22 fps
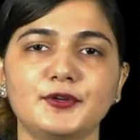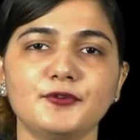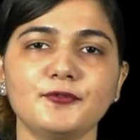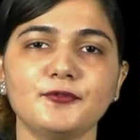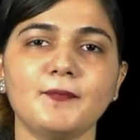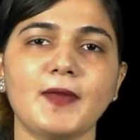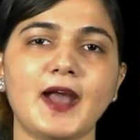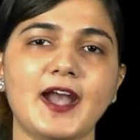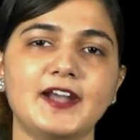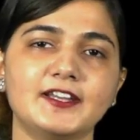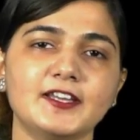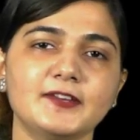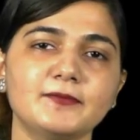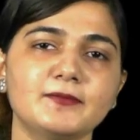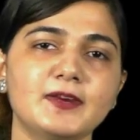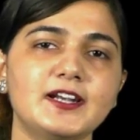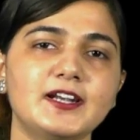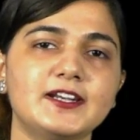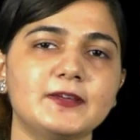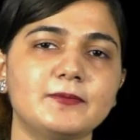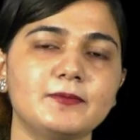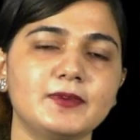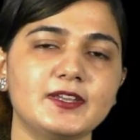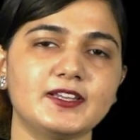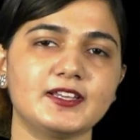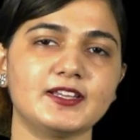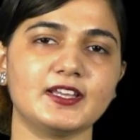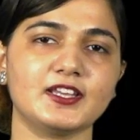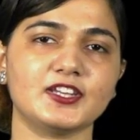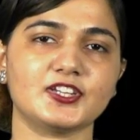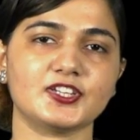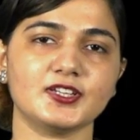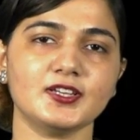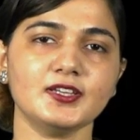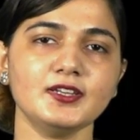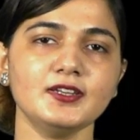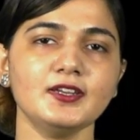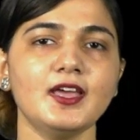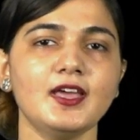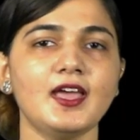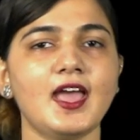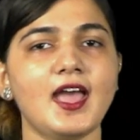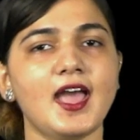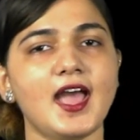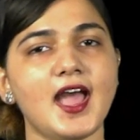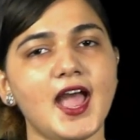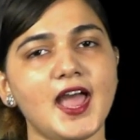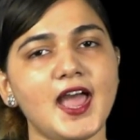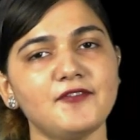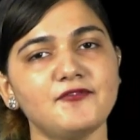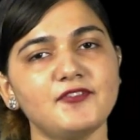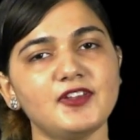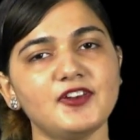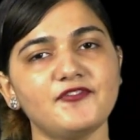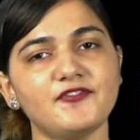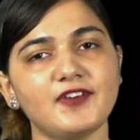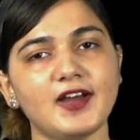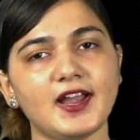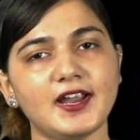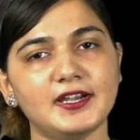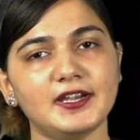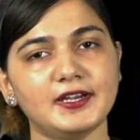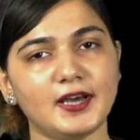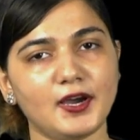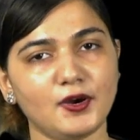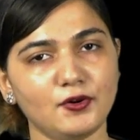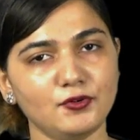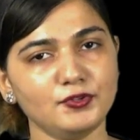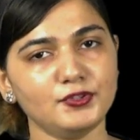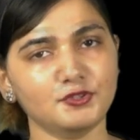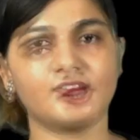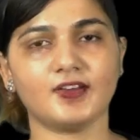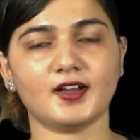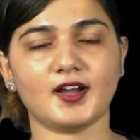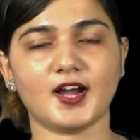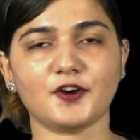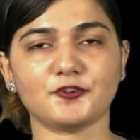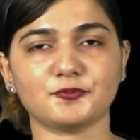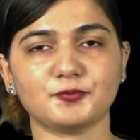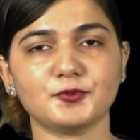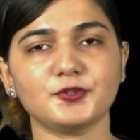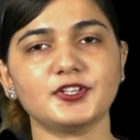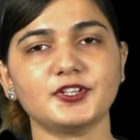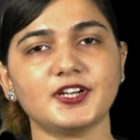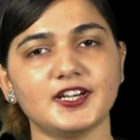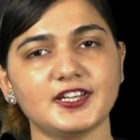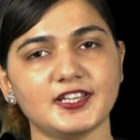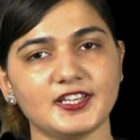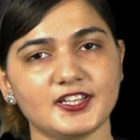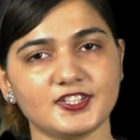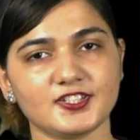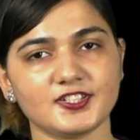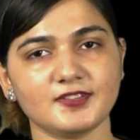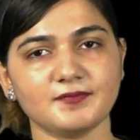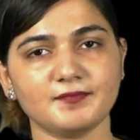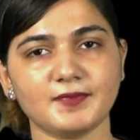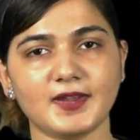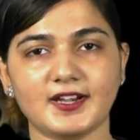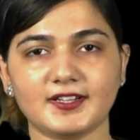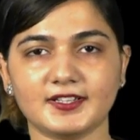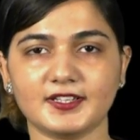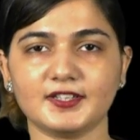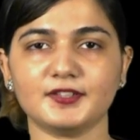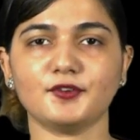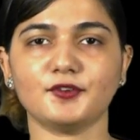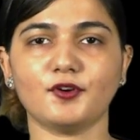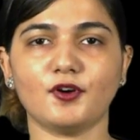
do pattern multiplication and we'll find out output radiation pattern